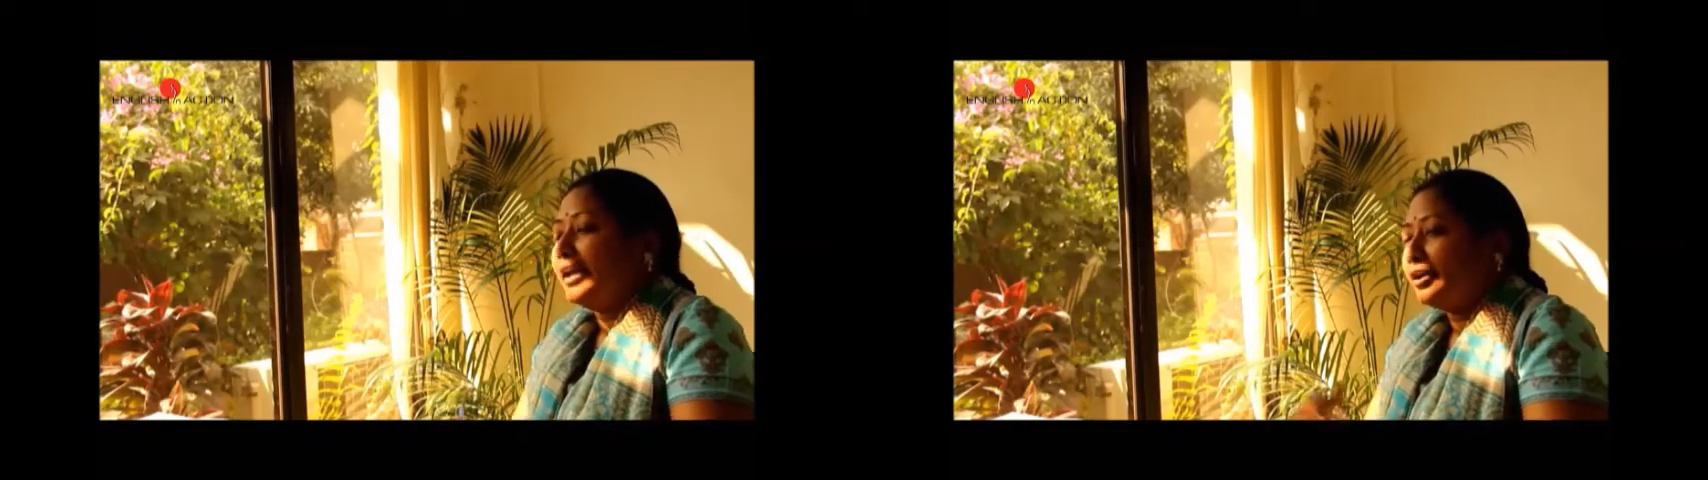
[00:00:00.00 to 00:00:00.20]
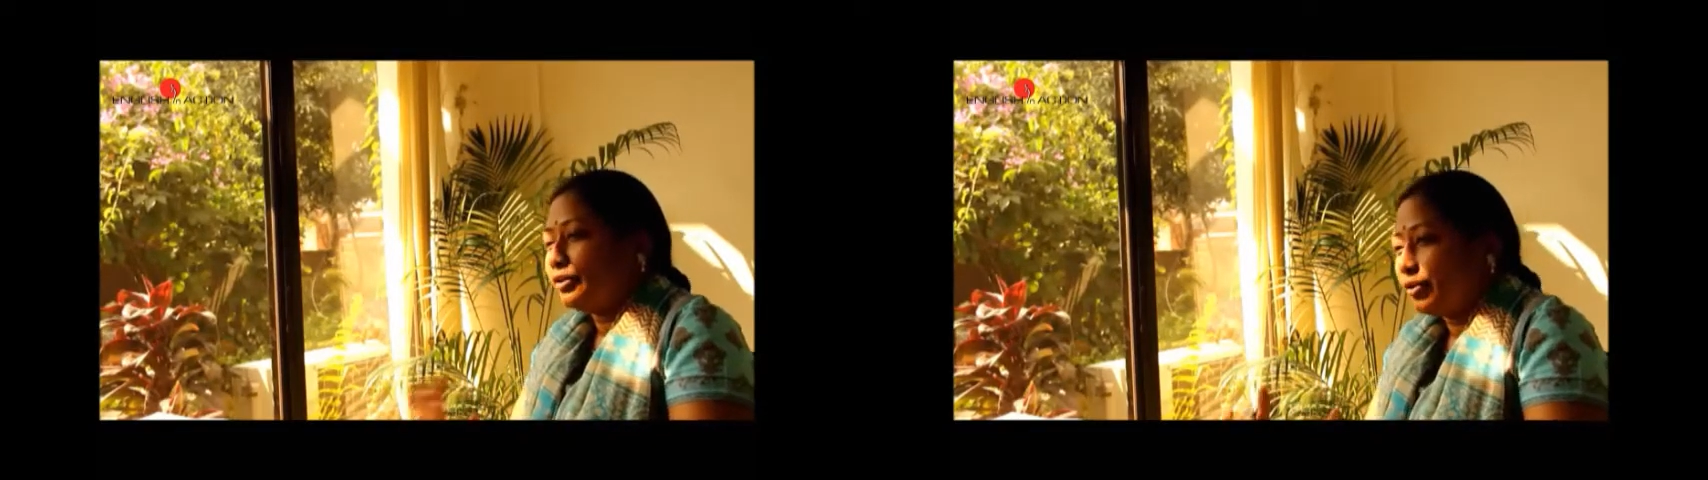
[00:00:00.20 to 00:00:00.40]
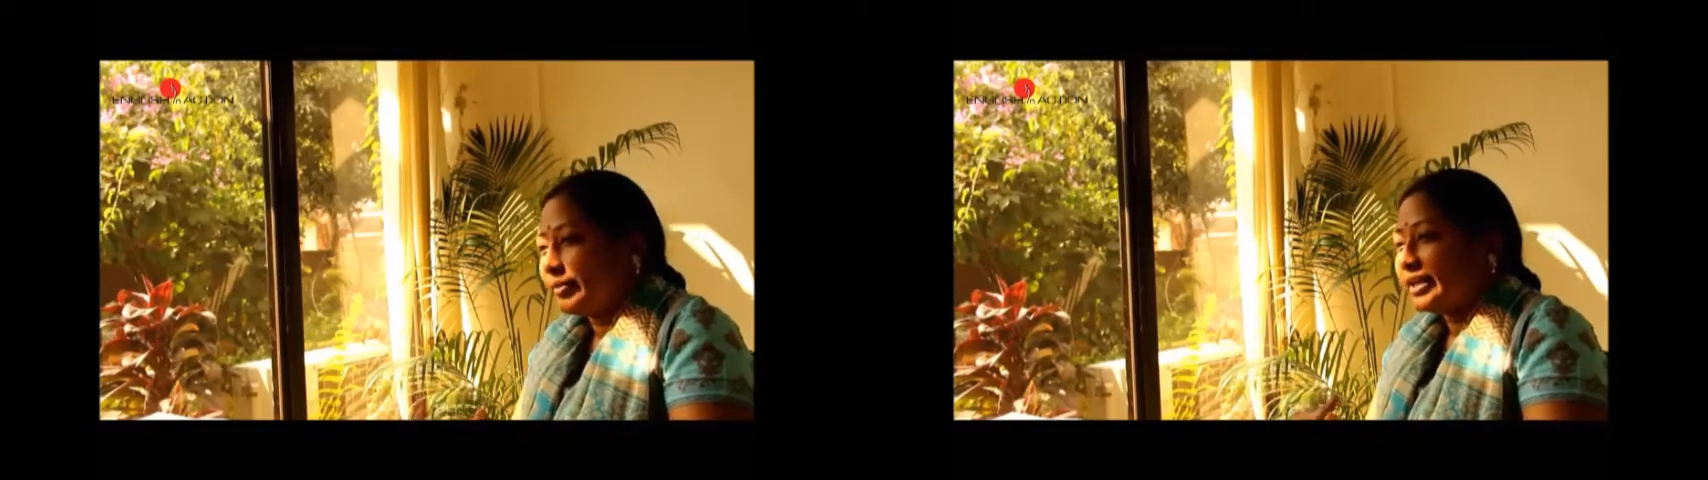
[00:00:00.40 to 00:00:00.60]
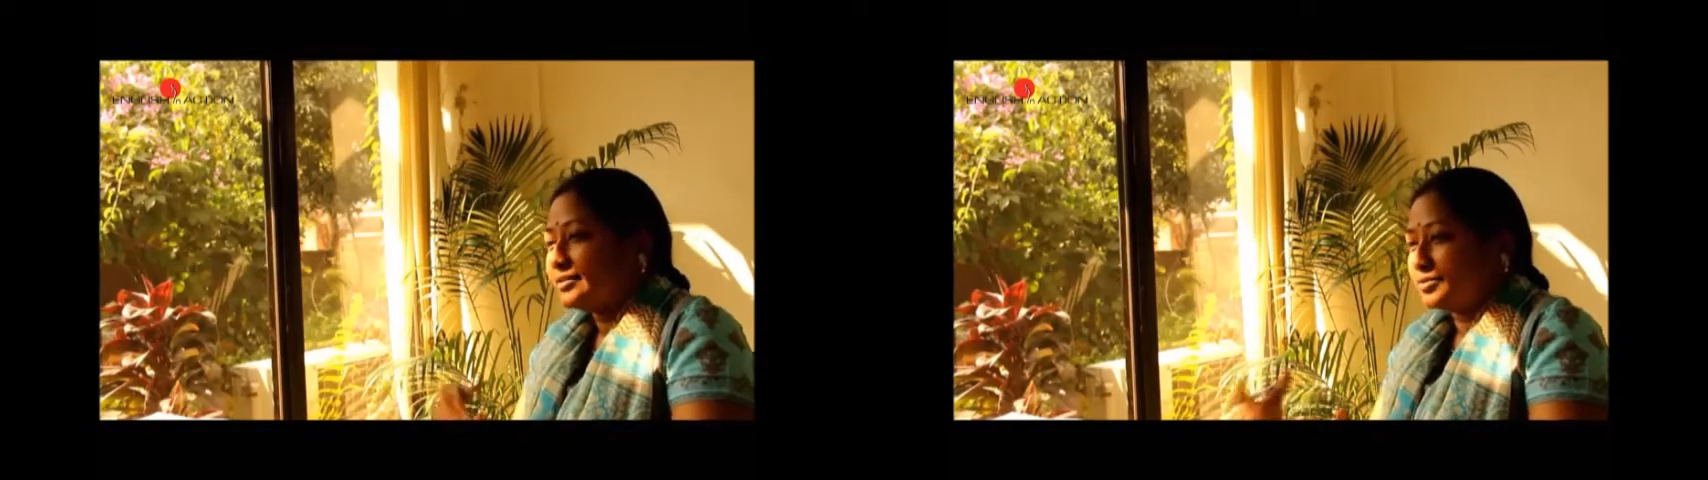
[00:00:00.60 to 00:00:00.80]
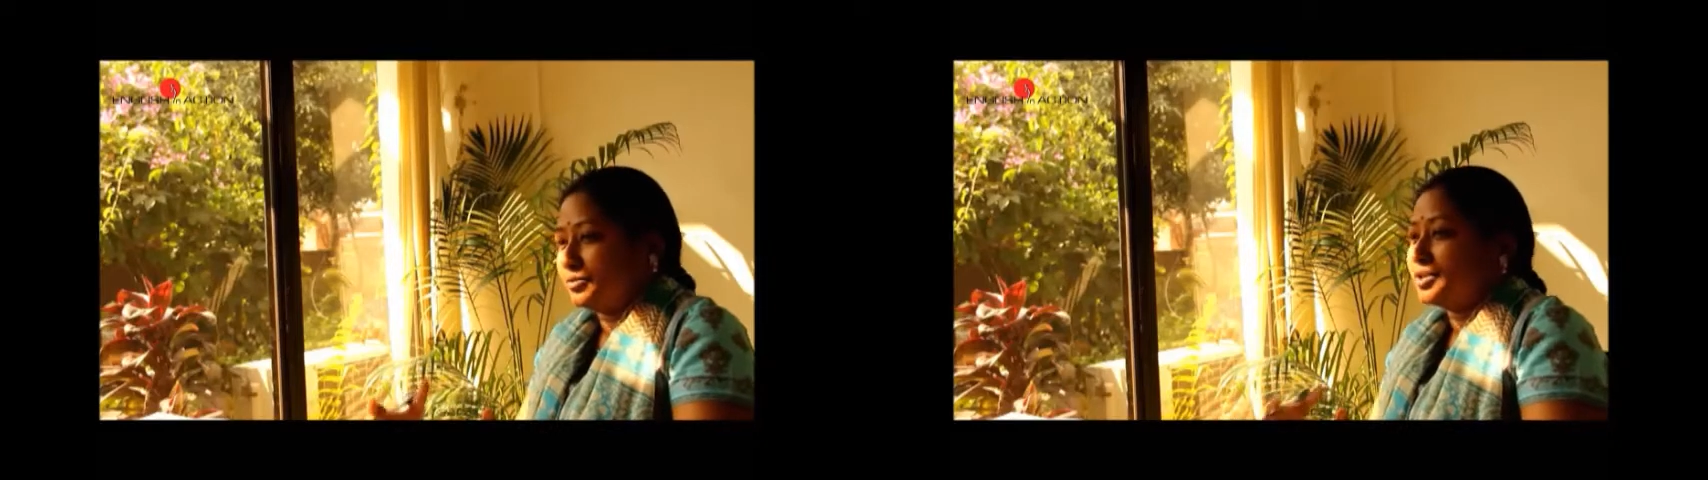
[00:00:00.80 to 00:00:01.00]
economic
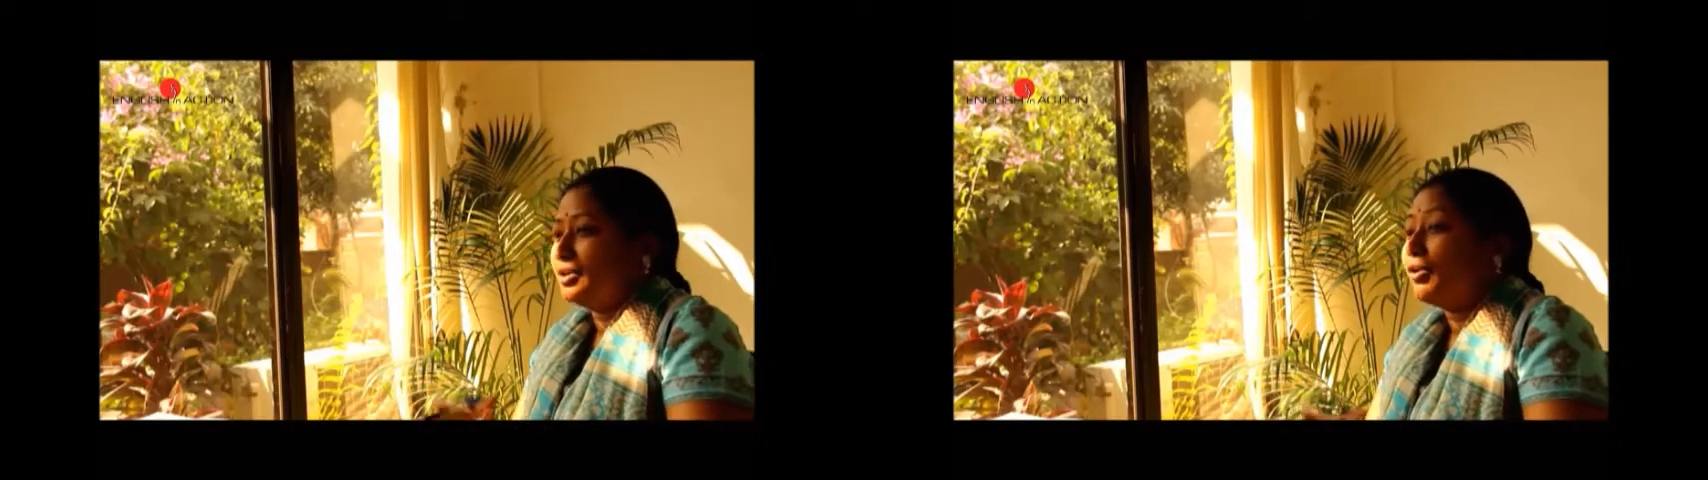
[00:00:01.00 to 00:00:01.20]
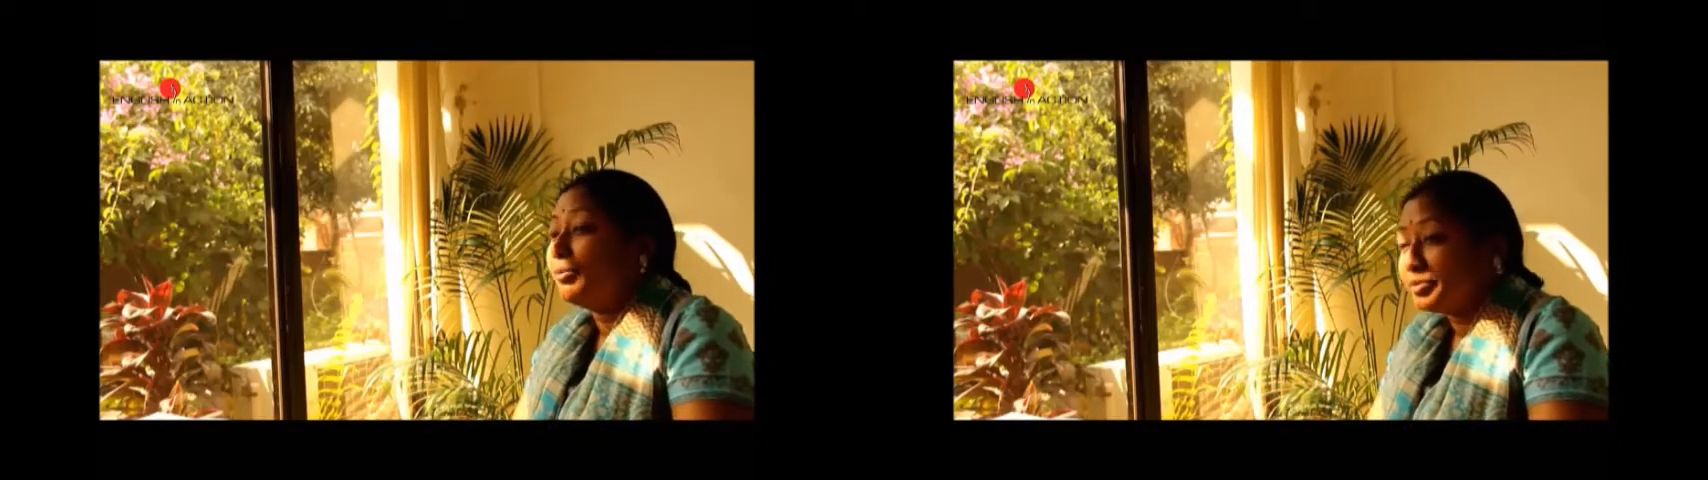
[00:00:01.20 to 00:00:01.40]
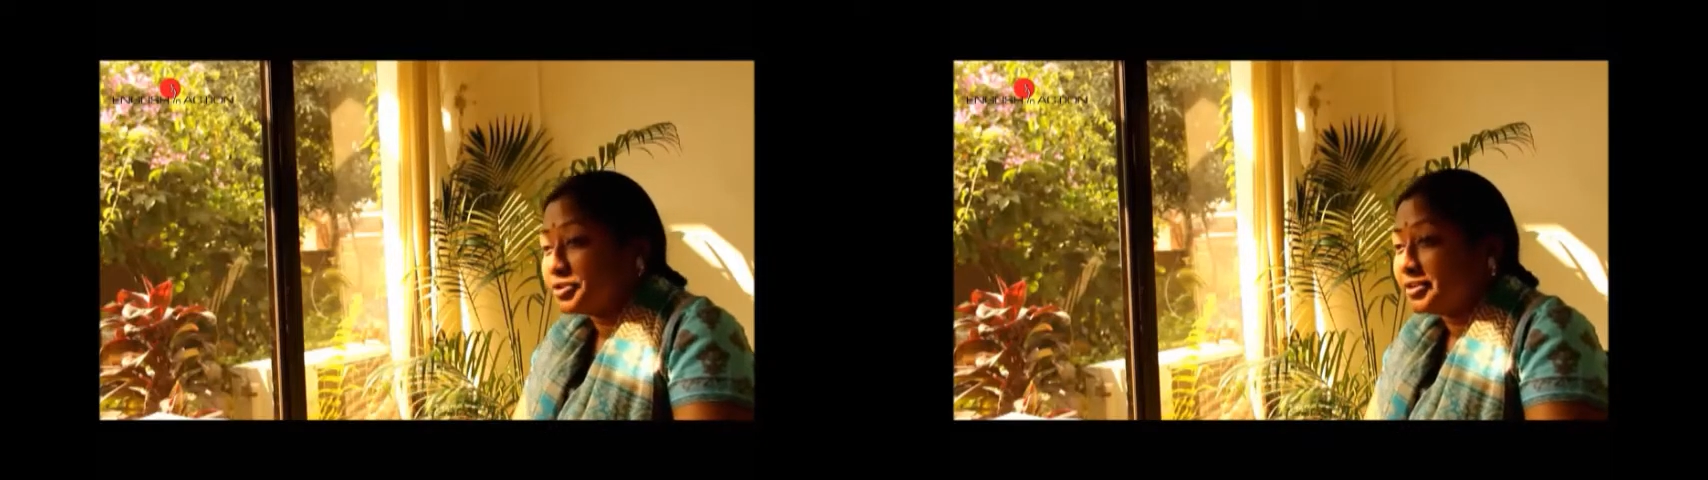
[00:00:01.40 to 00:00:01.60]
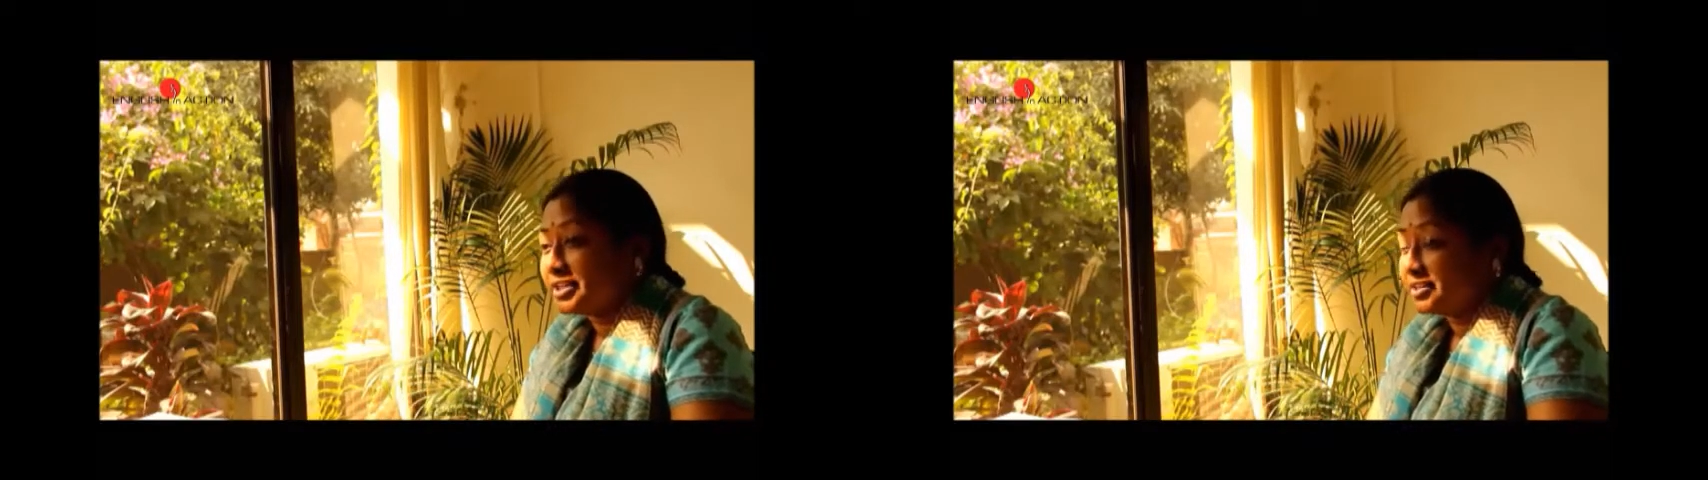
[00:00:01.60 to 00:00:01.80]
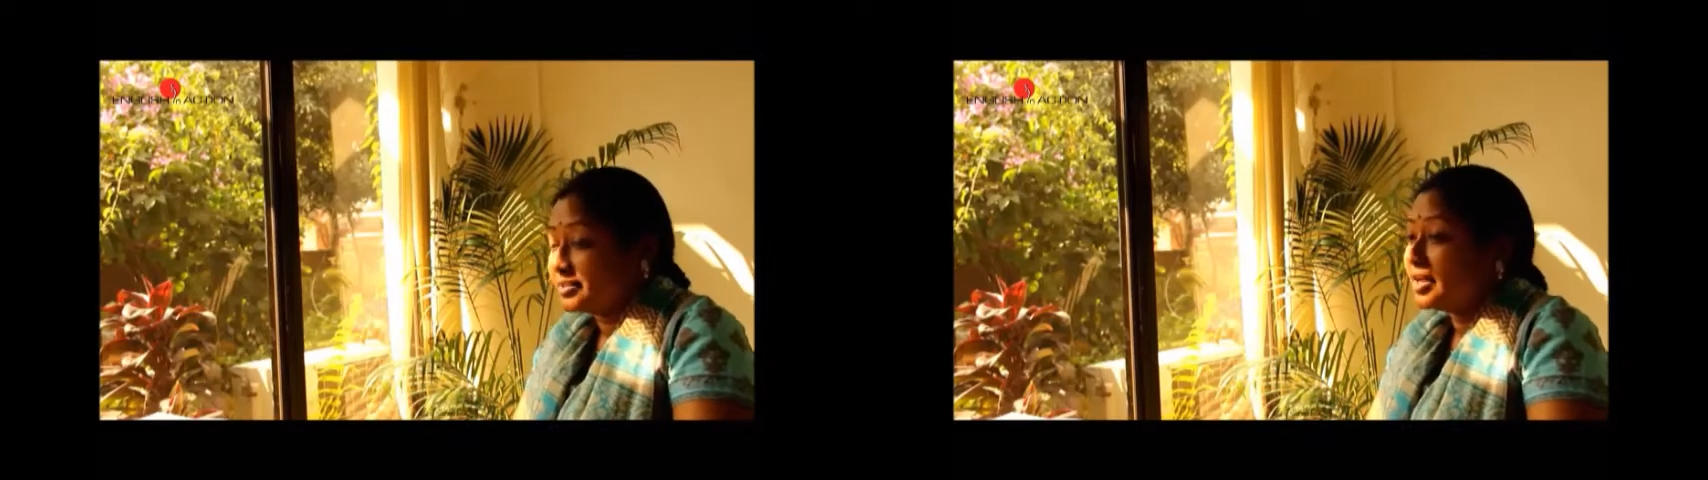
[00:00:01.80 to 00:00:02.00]
and social
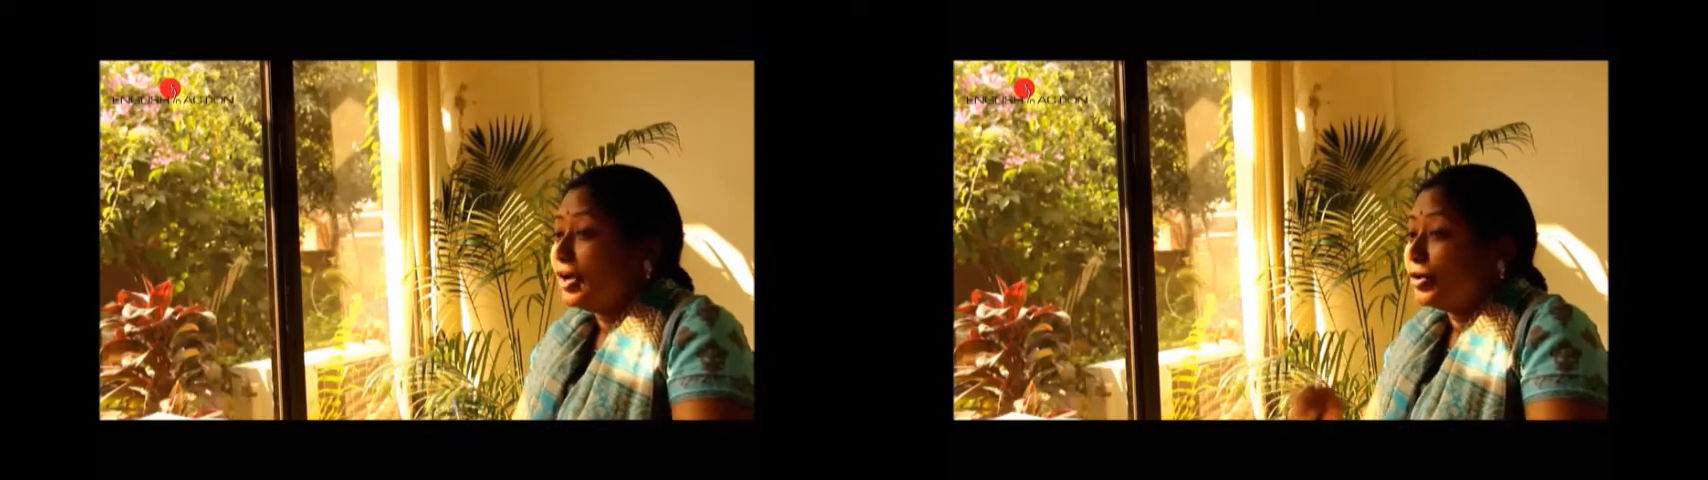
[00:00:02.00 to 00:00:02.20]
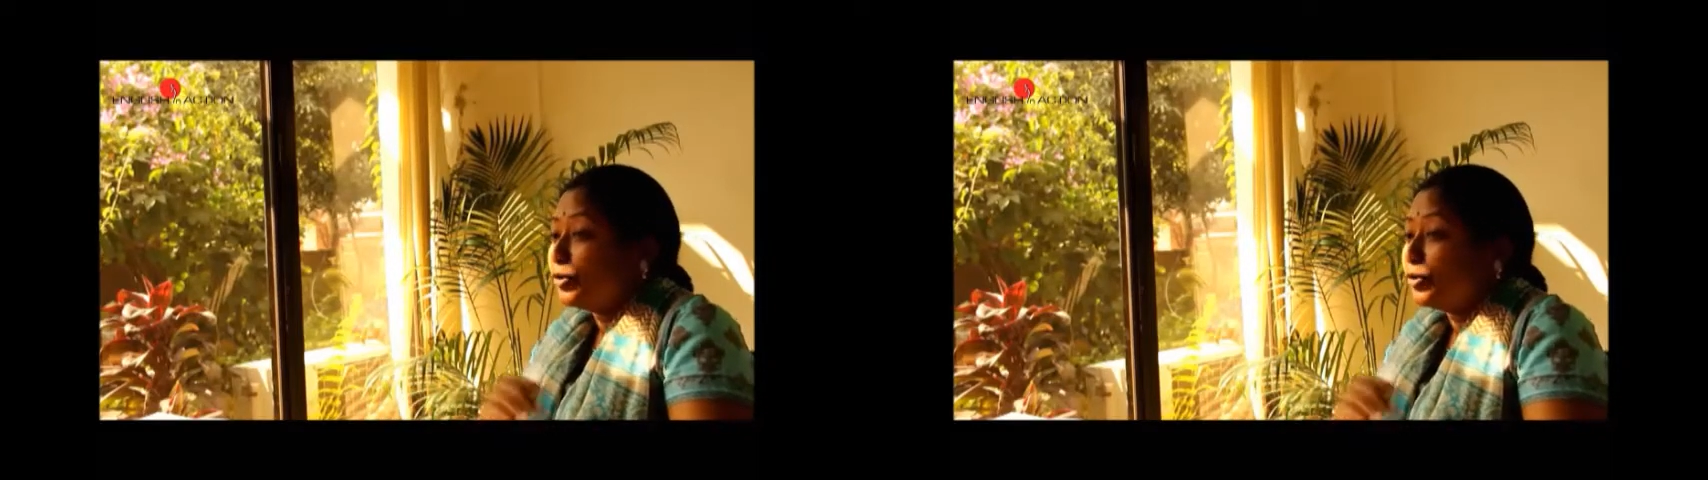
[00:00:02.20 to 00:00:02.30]
opportunities,